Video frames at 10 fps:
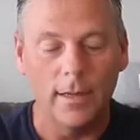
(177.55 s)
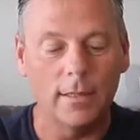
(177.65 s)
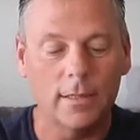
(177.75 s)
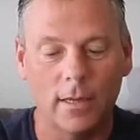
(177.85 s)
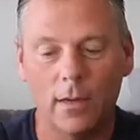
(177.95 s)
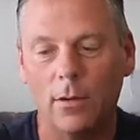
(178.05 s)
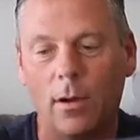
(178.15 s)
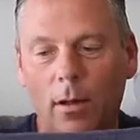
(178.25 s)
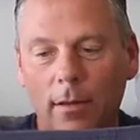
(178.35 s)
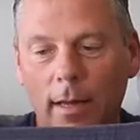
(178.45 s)
And
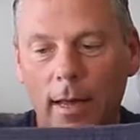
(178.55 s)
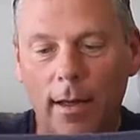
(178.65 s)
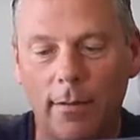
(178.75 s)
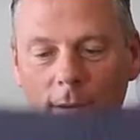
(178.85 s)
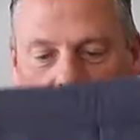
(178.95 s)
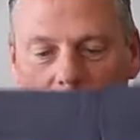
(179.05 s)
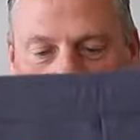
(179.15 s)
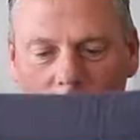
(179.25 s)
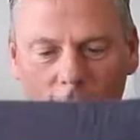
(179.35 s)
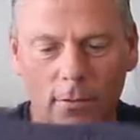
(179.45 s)
so all day, every
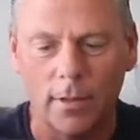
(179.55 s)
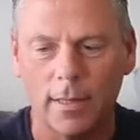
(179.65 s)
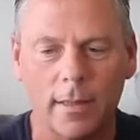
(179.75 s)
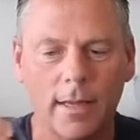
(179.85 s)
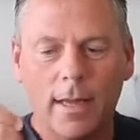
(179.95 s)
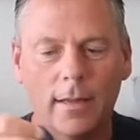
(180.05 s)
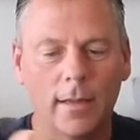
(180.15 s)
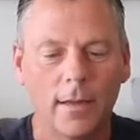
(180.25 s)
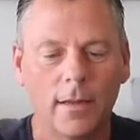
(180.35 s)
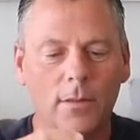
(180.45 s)
day. And these are really
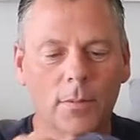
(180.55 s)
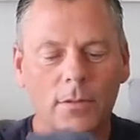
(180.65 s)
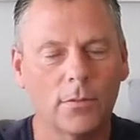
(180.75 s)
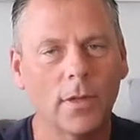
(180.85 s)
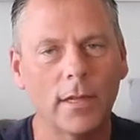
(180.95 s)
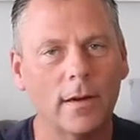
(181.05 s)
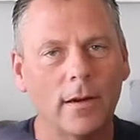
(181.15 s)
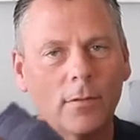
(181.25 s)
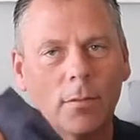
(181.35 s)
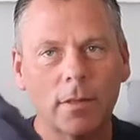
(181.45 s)
thick, but they're really
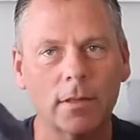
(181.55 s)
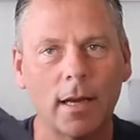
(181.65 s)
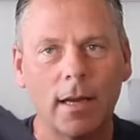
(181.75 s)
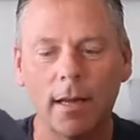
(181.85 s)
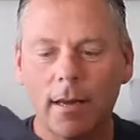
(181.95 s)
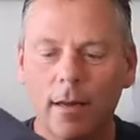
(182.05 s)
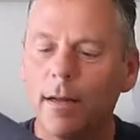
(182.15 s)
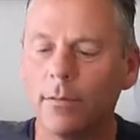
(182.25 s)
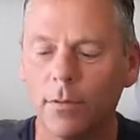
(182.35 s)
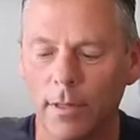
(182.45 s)
comfortable. It's got
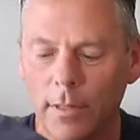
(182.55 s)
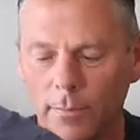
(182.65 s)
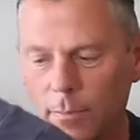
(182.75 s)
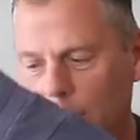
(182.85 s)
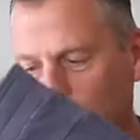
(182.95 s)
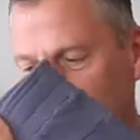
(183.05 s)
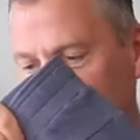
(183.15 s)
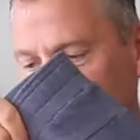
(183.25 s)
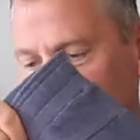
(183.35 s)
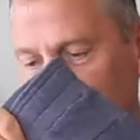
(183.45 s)
a really
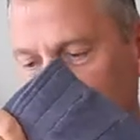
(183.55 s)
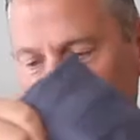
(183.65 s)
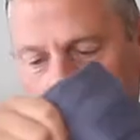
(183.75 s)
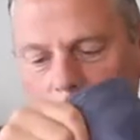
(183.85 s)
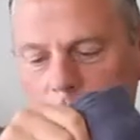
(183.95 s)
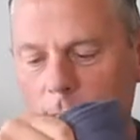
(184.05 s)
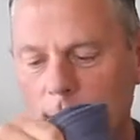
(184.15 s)
easy